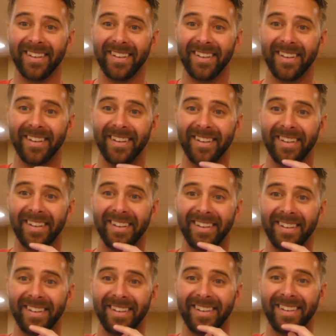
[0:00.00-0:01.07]

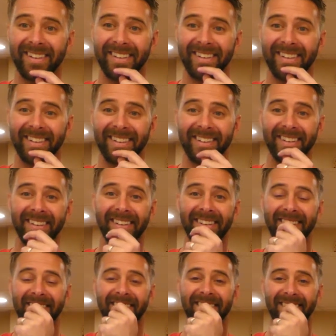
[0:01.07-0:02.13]

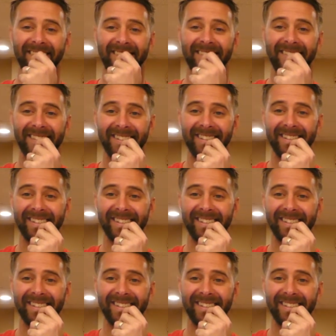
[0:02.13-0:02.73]
[no speech]